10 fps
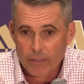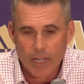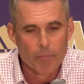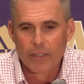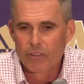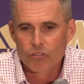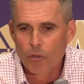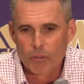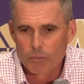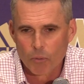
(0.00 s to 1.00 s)
I mean, there's
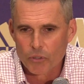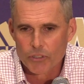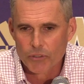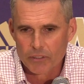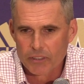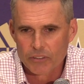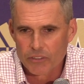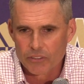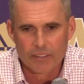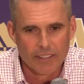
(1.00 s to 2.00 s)
so much more to it than
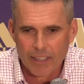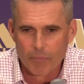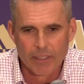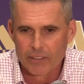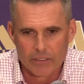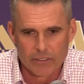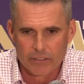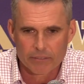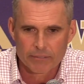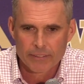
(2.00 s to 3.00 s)
just, I mean, it's
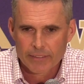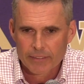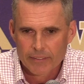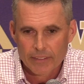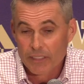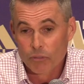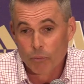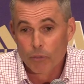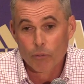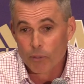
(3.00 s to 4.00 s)
just, it's
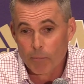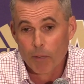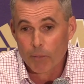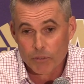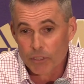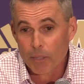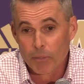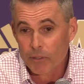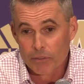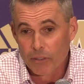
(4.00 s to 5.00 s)
recruiting mumbo
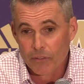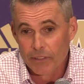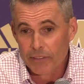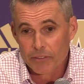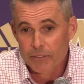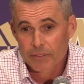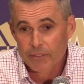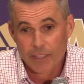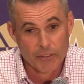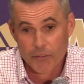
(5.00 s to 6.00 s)
jumbo is all it is.
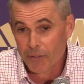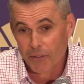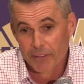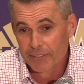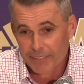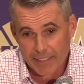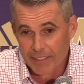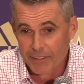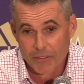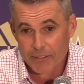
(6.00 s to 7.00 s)
And you know it, and
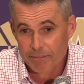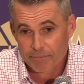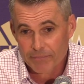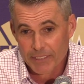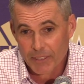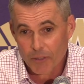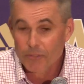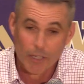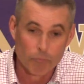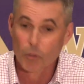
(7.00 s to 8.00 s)
I know it, you
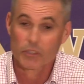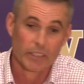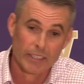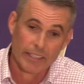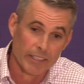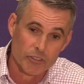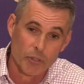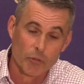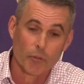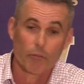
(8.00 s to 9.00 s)
know. Unfortunately, the kids
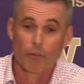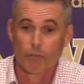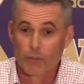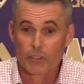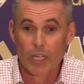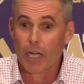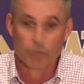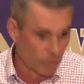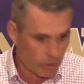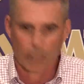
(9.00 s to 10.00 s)
go through it for the first time.
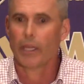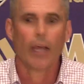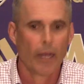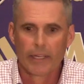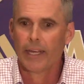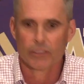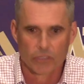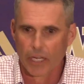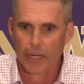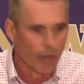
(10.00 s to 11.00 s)
So it's like, yeah, I can't
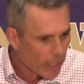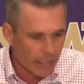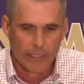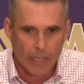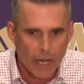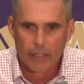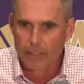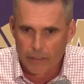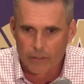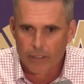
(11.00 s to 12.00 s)
stay here. I got to get out of
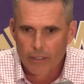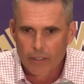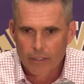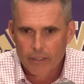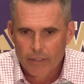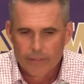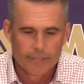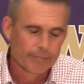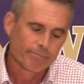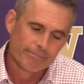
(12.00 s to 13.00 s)
here.
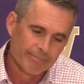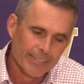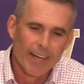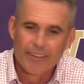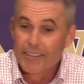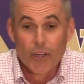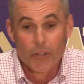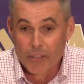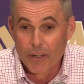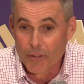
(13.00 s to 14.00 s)
Nah, no,
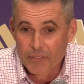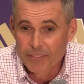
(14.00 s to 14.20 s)
you don't.